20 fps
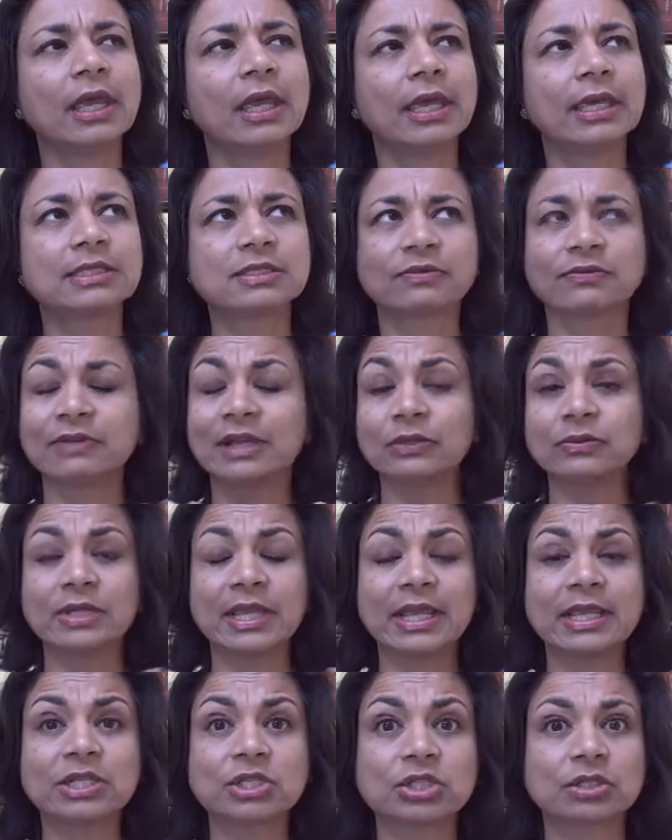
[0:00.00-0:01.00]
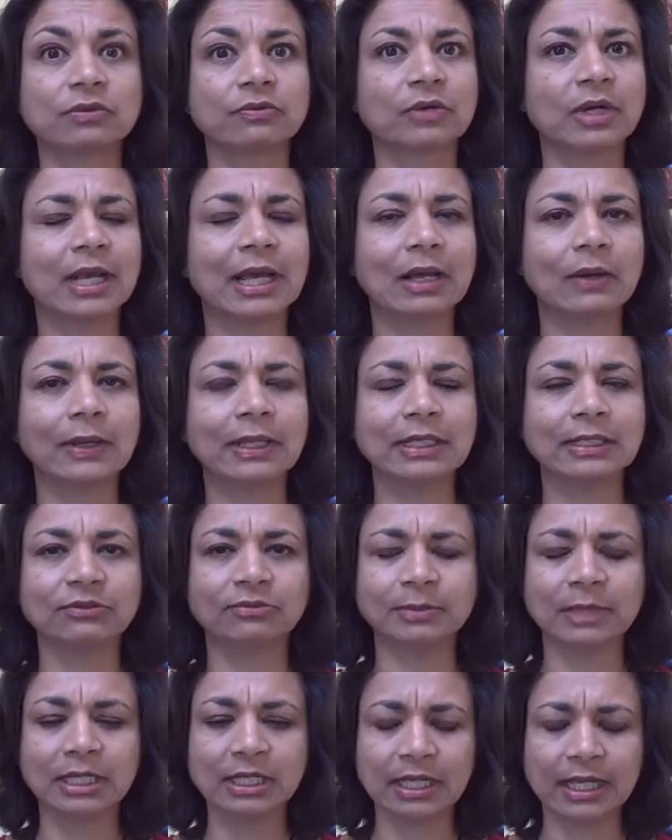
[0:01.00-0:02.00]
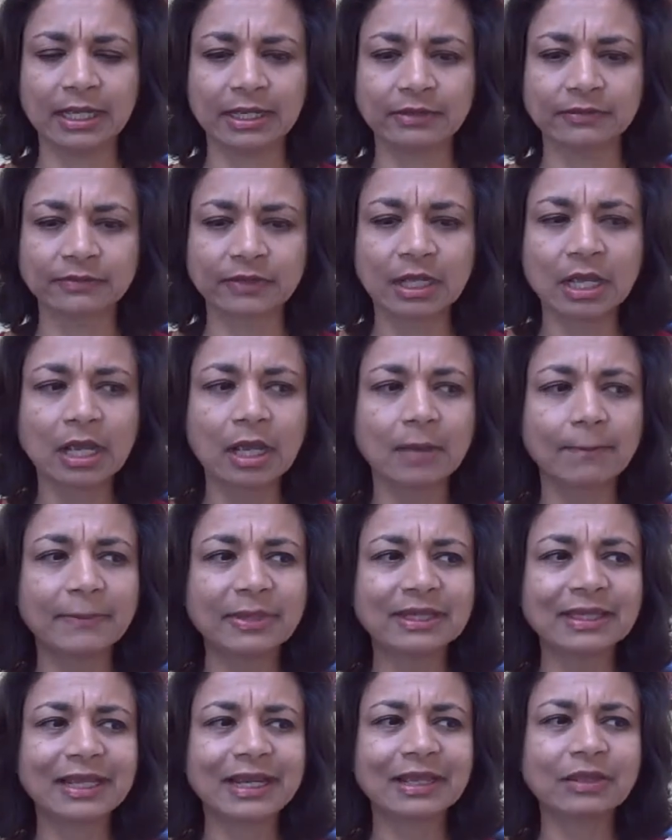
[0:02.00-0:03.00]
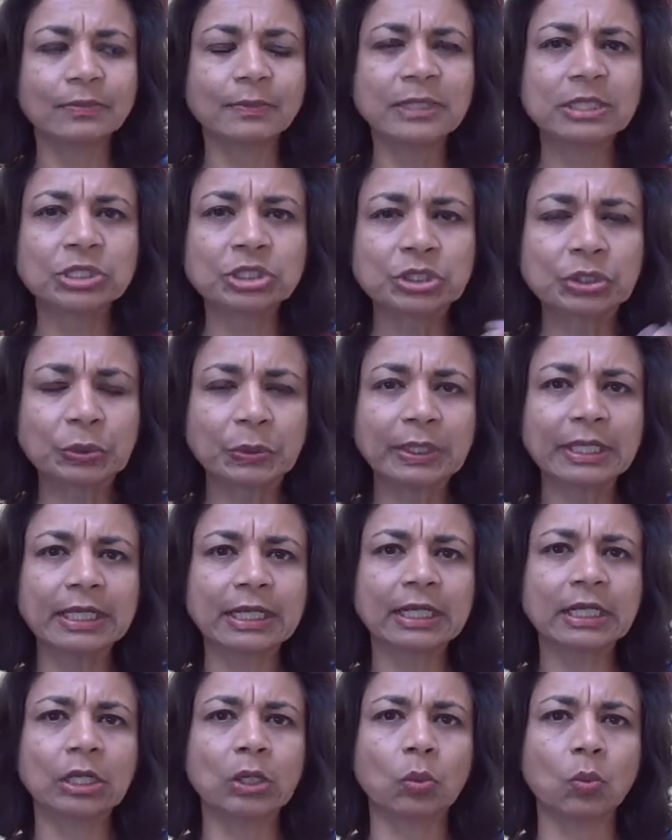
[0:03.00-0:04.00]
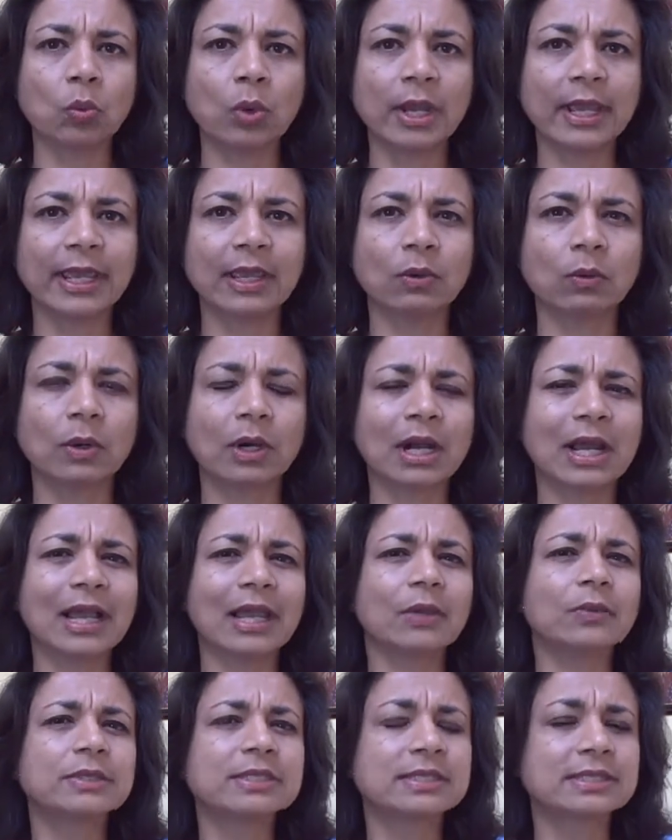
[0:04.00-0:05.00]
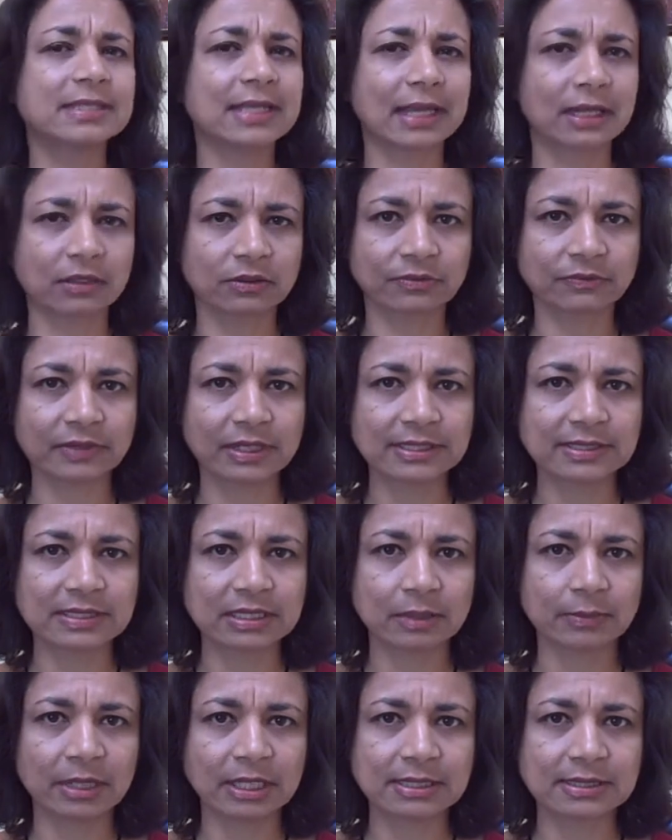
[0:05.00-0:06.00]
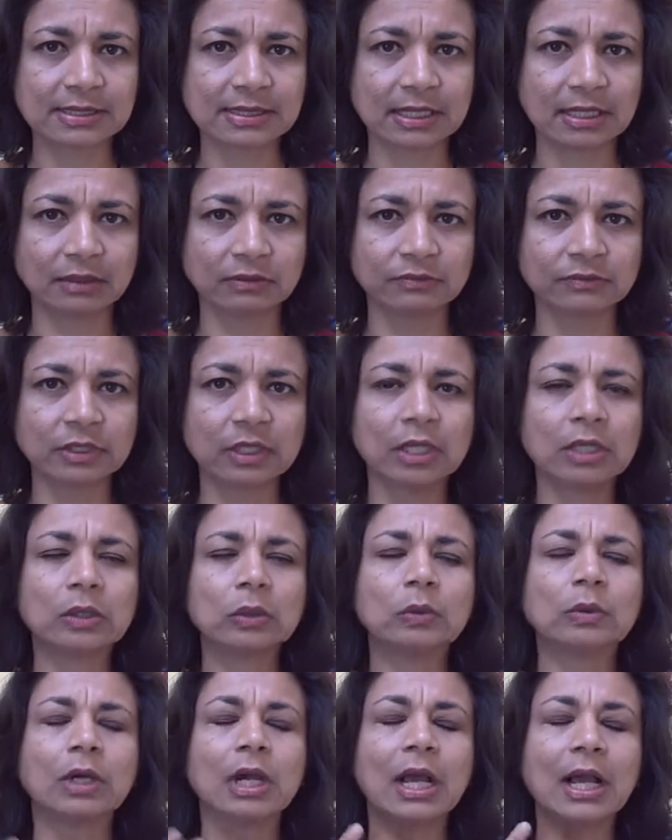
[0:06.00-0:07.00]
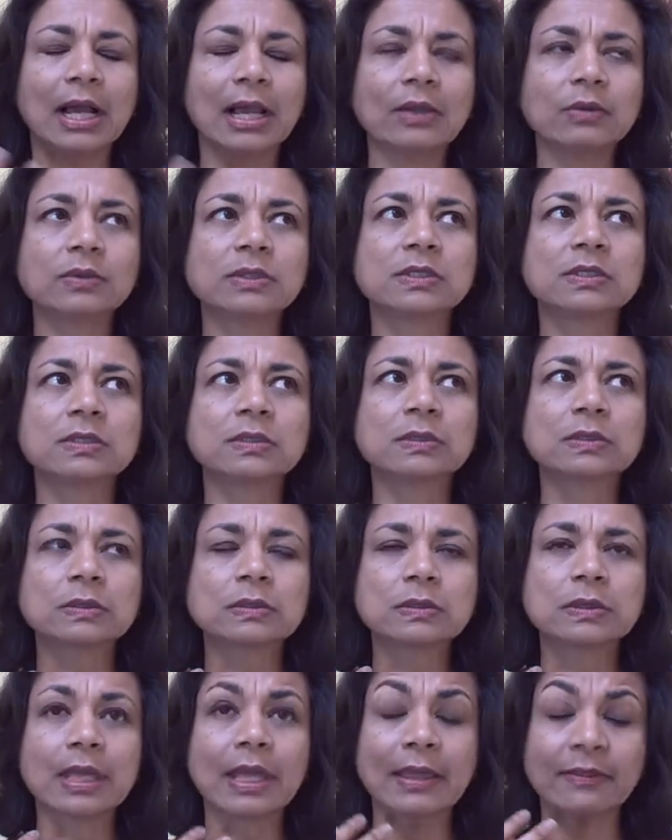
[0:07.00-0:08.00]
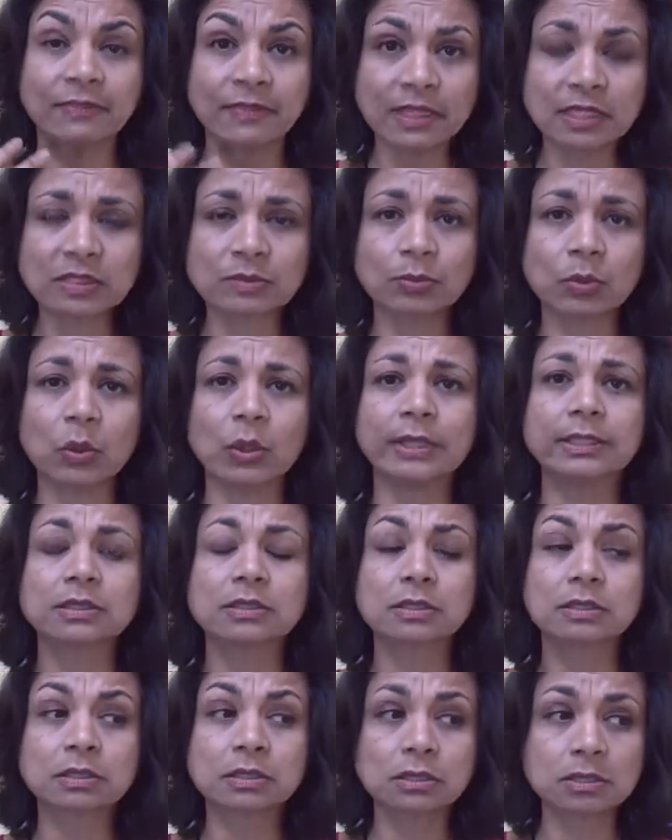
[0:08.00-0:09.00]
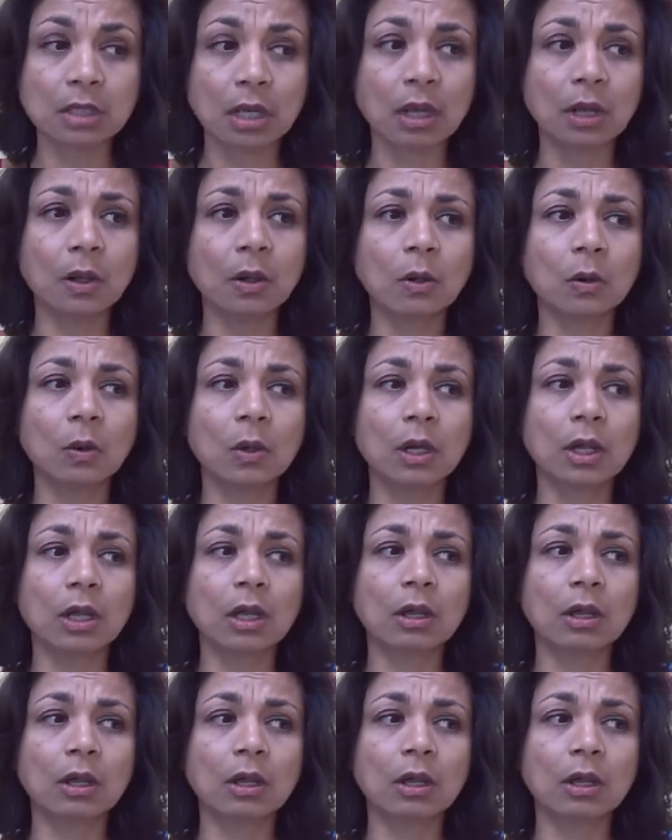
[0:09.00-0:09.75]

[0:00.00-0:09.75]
It's a foundation for how I live my life. But that I'd been doing it in a way where I was sacrificing myself, where I was, at this point, so